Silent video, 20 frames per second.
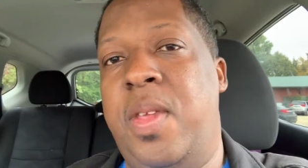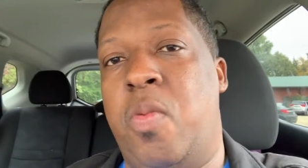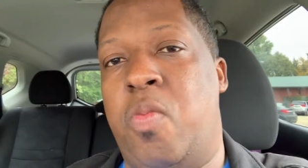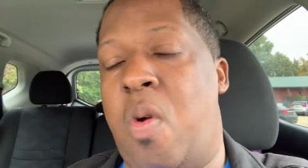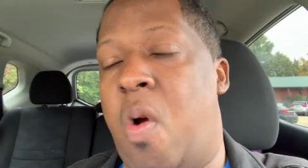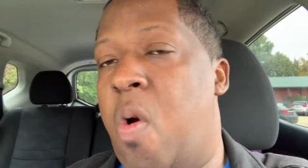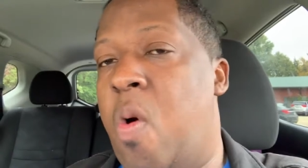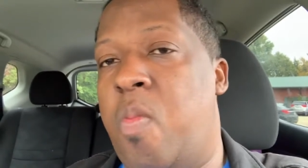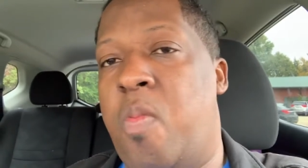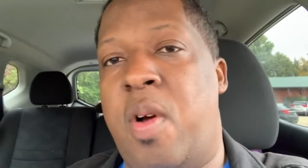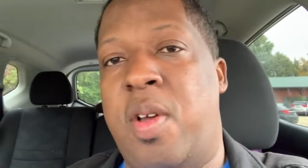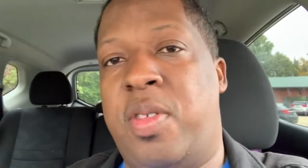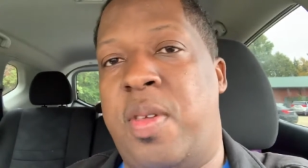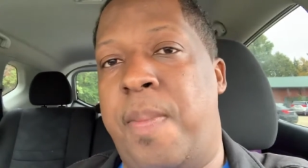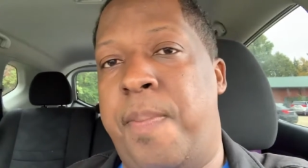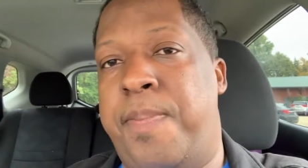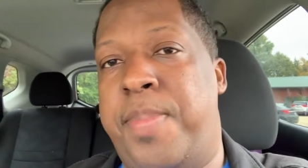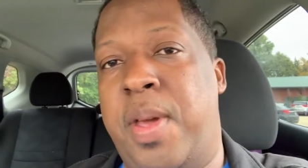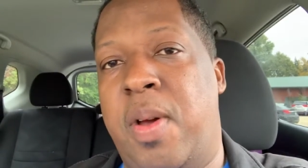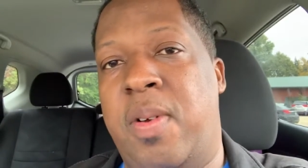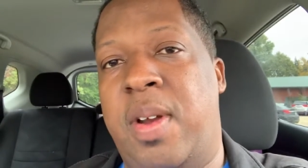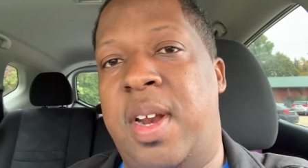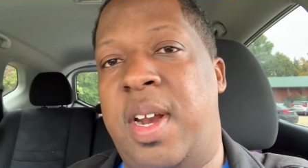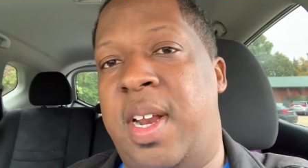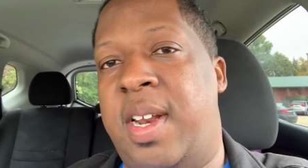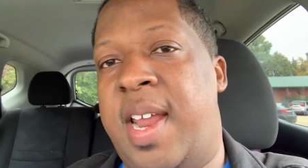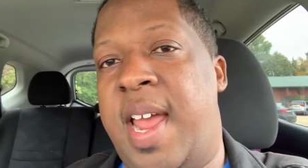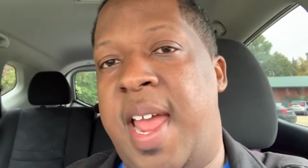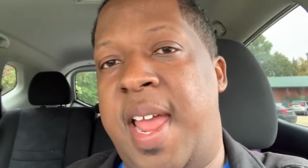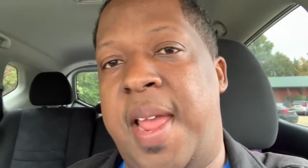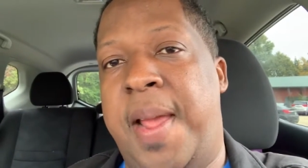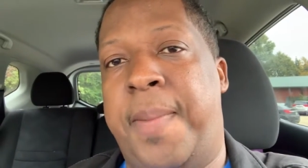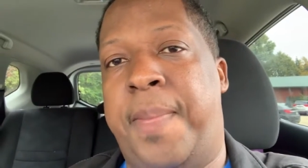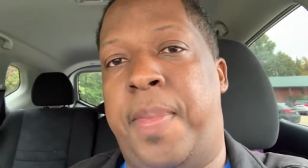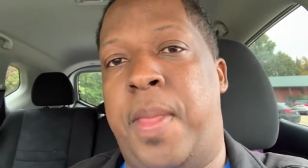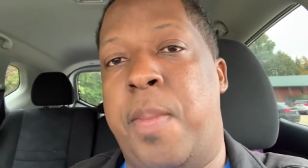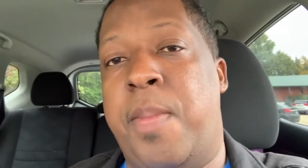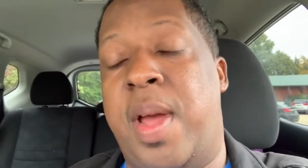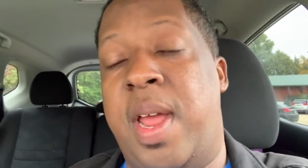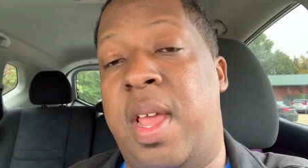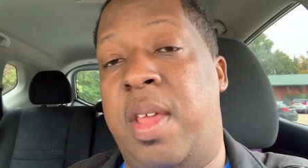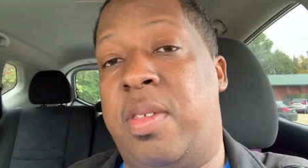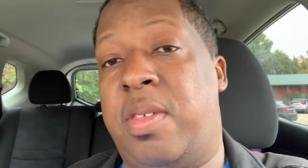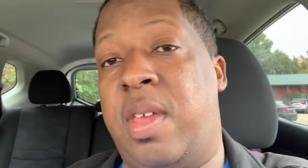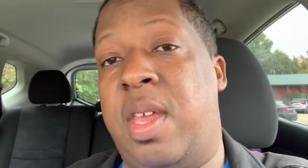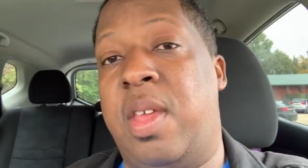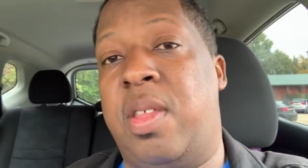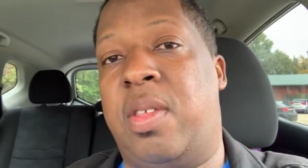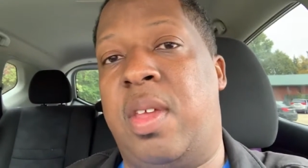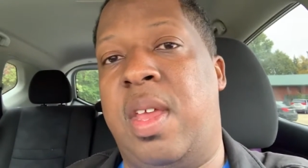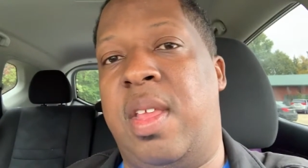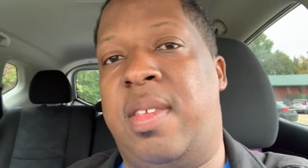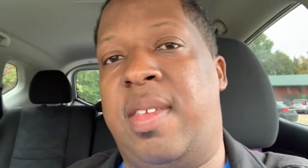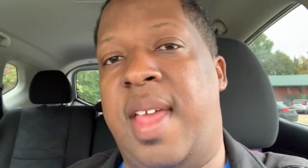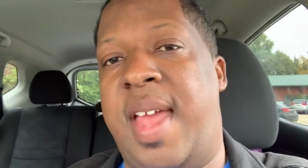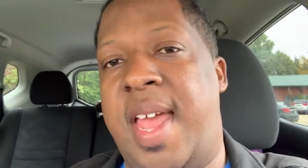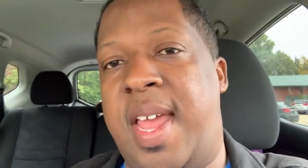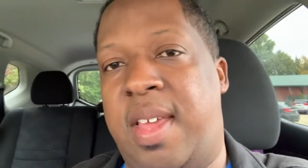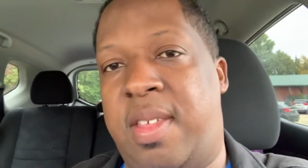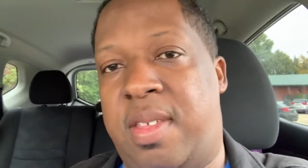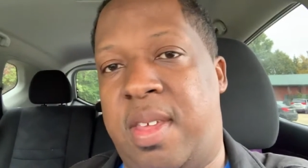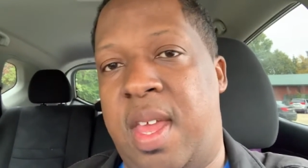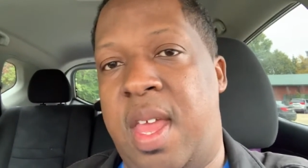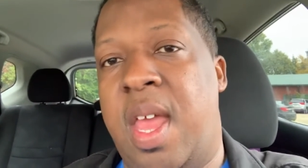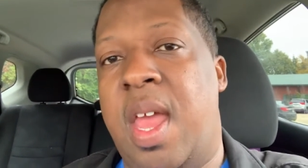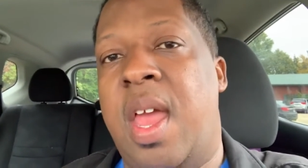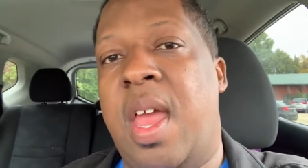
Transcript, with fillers: Rome wasn't built in a day, but it's, it takes